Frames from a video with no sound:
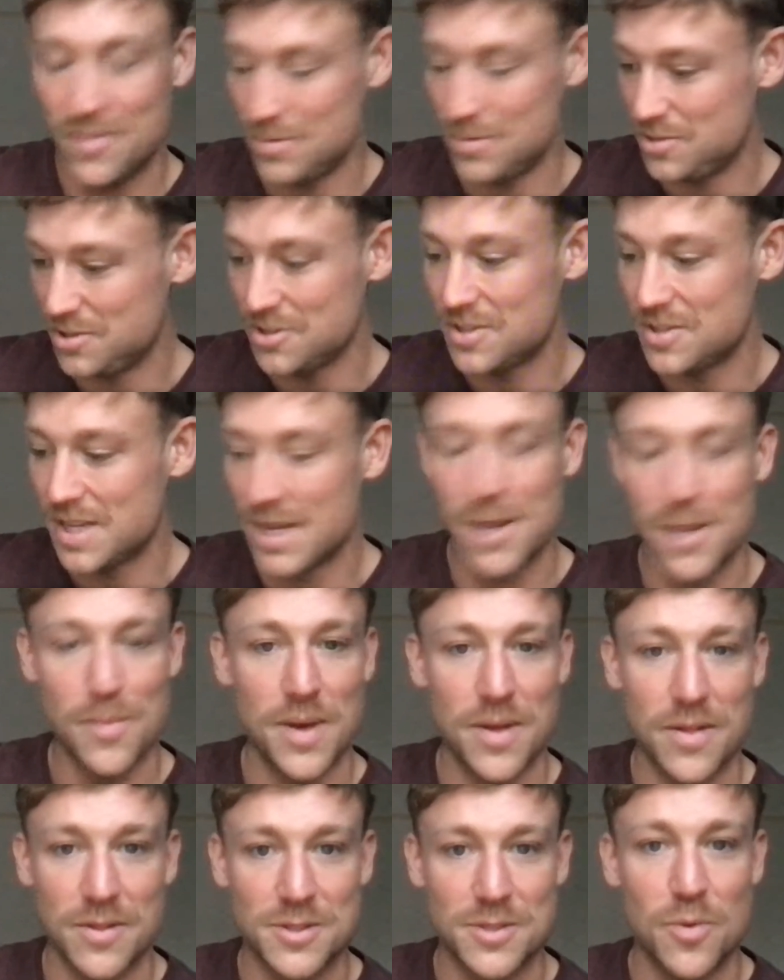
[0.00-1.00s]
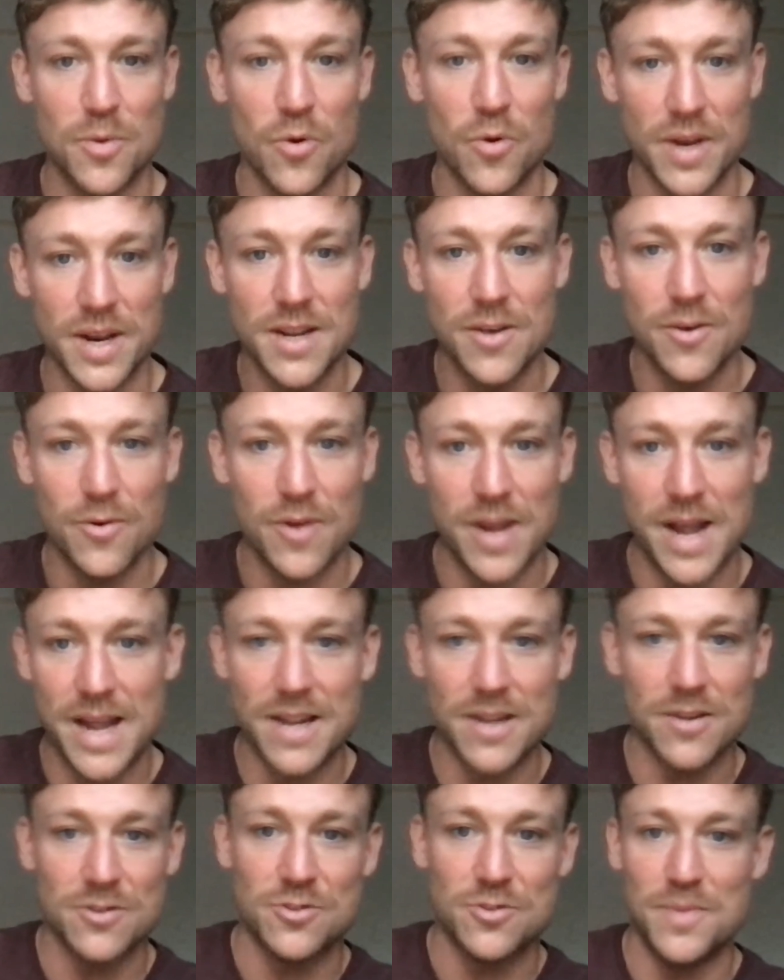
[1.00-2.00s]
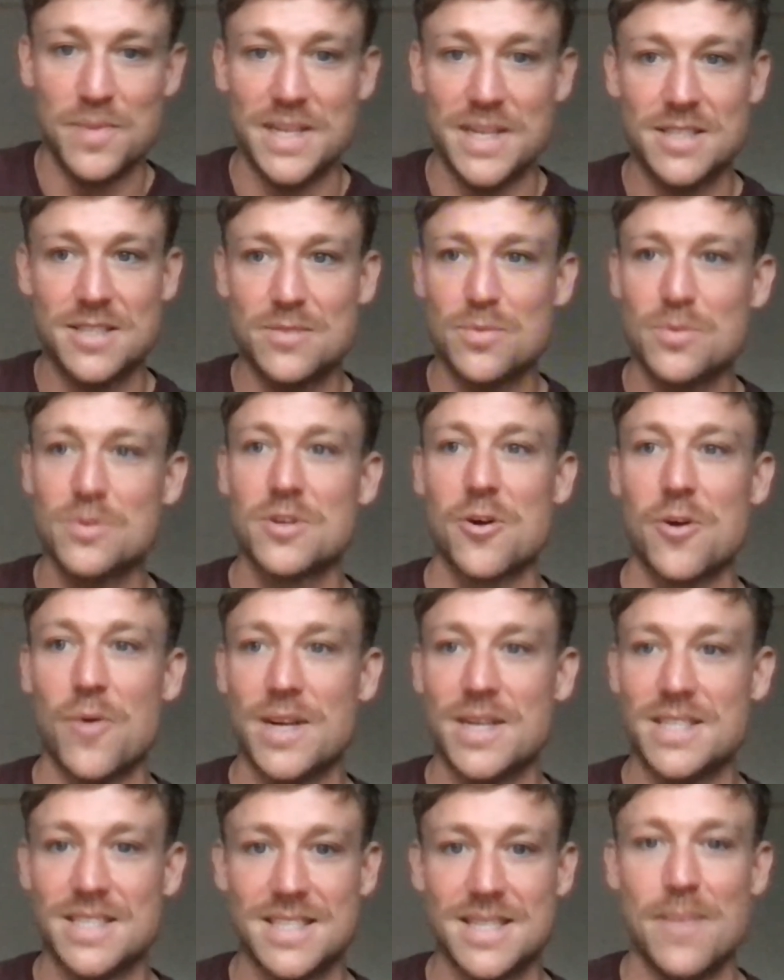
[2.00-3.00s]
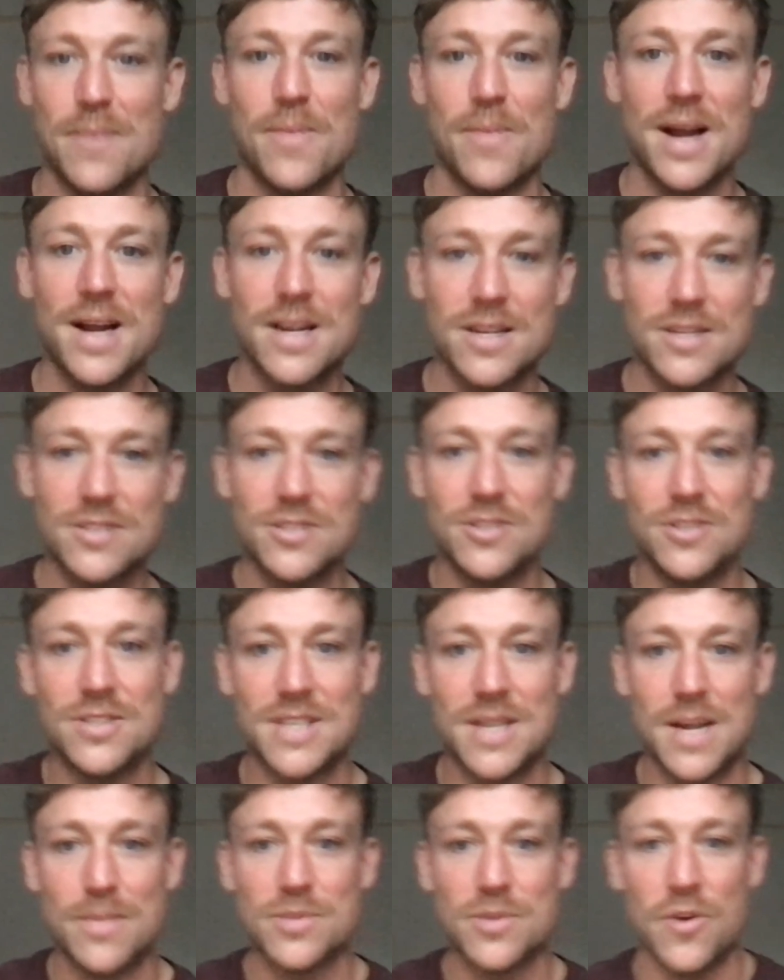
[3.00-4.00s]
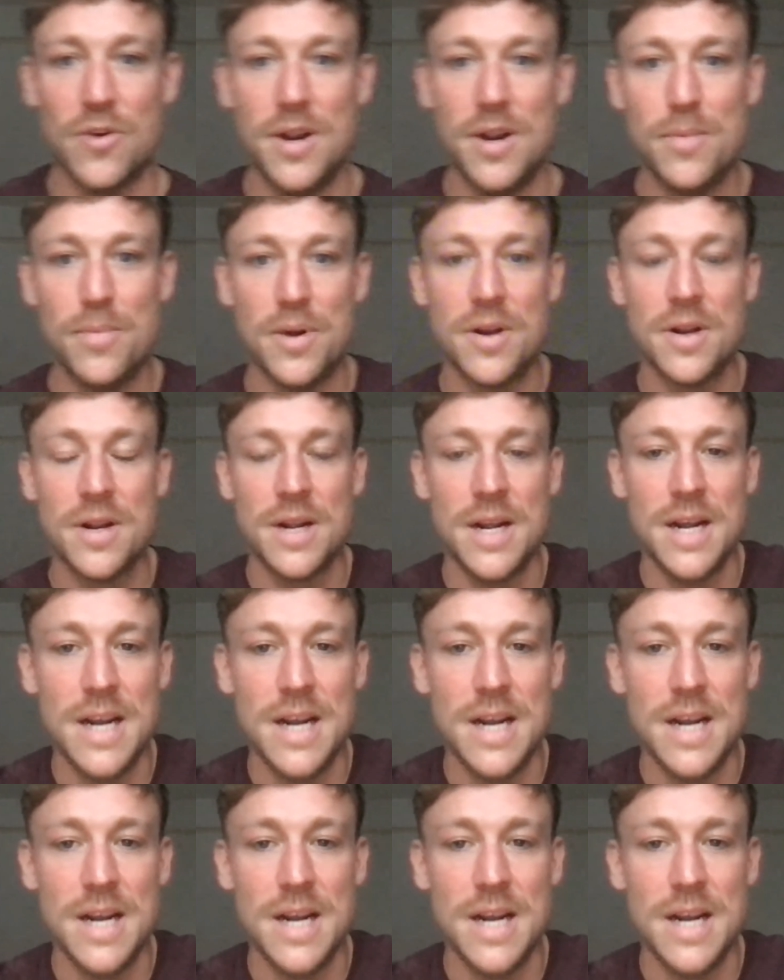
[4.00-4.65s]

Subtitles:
I was just thinking about this morning, your 800 meters wasn't quite a setback because you stepped on it, but